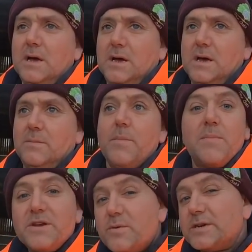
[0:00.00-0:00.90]

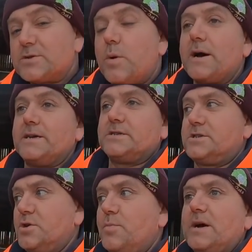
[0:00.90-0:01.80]
Maybe do it twice,
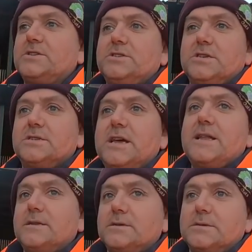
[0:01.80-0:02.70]
2 batches of
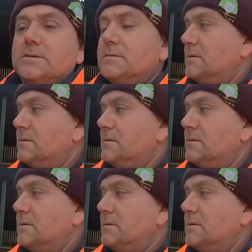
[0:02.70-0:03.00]
10s,